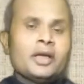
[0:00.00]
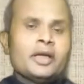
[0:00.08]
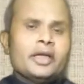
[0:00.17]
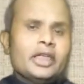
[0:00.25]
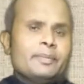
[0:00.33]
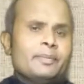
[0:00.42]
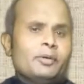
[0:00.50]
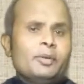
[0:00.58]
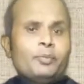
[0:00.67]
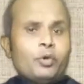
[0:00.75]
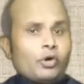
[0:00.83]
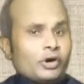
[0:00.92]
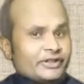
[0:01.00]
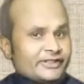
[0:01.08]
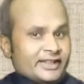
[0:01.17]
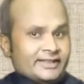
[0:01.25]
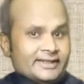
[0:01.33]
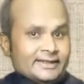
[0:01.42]
If our focus
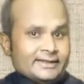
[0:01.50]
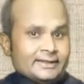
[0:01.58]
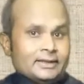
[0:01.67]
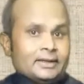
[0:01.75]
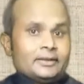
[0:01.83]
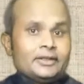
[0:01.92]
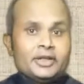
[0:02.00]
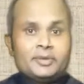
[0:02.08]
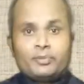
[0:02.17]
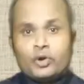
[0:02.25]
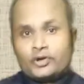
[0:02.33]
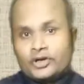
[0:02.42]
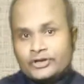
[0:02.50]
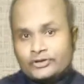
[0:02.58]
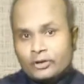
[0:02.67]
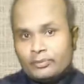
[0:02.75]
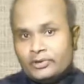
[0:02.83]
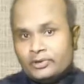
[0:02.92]
changes, the importance
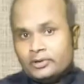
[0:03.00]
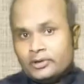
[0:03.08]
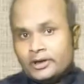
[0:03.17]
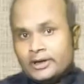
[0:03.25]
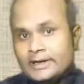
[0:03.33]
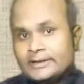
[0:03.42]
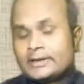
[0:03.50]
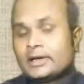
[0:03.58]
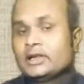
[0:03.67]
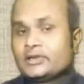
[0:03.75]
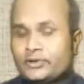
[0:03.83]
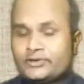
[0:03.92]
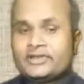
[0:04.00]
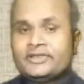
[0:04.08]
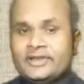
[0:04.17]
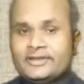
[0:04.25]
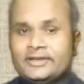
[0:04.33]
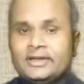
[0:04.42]
of the dates also
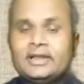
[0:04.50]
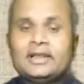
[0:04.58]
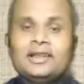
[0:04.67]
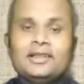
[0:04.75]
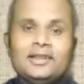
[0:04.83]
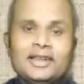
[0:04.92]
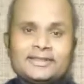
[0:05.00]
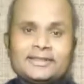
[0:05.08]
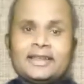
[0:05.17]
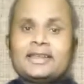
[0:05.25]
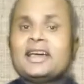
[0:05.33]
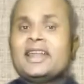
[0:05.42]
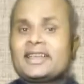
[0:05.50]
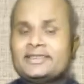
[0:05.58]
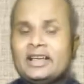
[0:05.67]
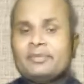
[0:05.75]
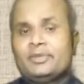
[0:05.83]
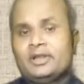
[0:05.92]
changes. Let's take an
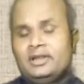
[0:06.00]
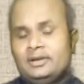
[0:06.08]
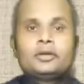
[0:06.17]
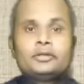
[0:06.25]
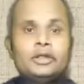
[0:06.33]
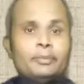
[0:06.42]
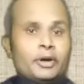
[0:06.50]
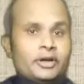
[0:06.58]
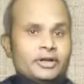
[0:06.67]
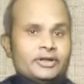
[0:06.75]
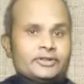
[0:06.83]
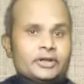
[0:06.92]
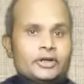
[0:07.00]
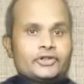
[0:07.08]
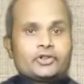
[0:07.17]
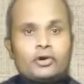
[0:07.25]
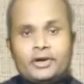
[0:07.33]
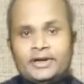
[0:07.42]
example. The British
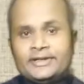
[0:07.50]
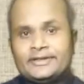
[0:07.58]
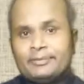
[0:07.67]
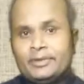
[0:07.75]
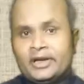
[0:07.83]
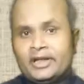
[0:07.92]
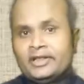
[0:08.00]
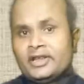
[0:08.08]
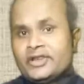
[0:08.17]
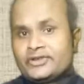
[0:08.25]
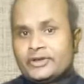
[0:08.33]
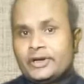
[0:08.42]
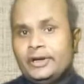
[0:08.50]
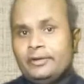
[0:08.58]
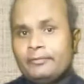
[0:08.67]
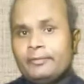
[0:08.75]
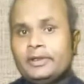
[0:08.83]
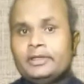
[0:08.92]
historians began their history with